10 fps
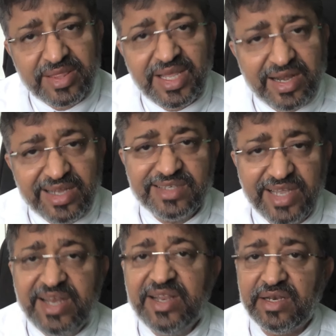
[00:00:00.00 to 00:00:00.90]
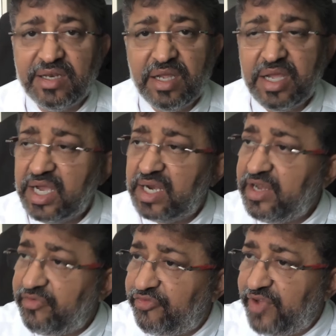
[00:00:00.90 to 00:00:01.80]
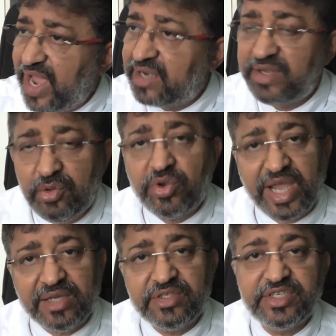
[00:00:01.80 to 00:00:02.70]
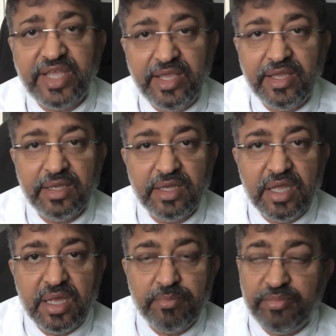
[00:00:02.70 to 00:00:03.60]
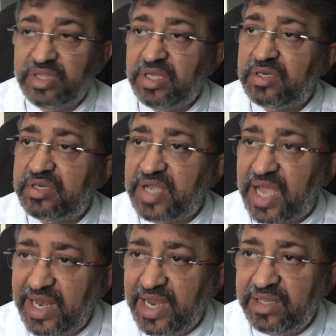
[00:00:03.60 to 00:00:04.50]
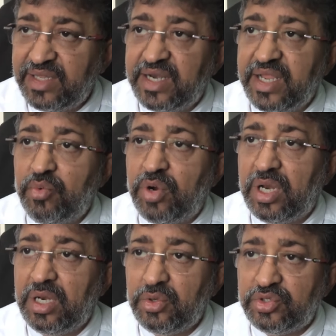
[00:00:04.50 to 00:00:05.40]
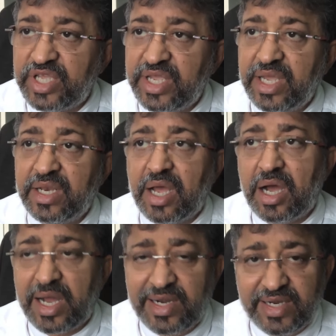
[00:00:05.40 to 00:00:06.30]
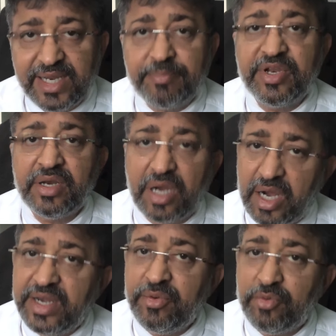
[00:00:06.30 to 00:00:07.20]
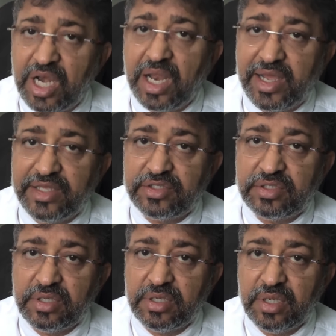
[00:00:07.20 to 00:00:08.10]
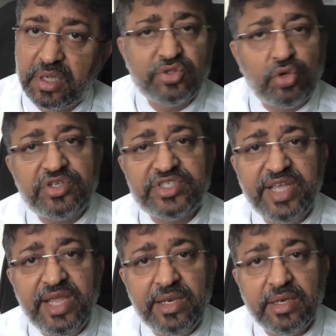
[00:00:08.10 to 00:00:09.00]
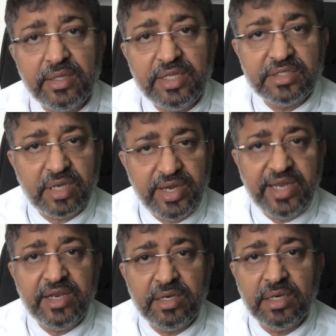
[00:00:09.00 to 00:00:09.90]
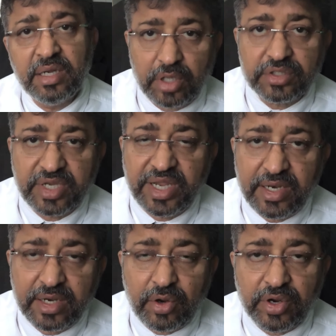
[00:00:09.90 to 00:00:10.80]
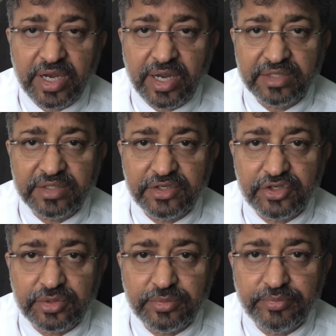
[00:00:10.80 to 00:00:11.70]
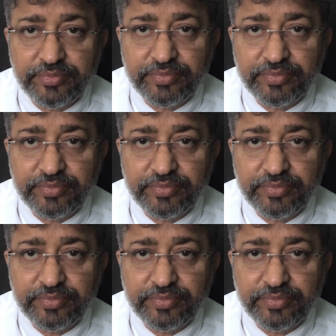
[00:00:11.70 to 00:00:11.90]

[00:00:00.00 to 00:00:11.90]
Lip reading: that is hidden? A defect you can see, but the talent that you are losing and untapped and unutilized is not seen. These are hidden costs in an organization.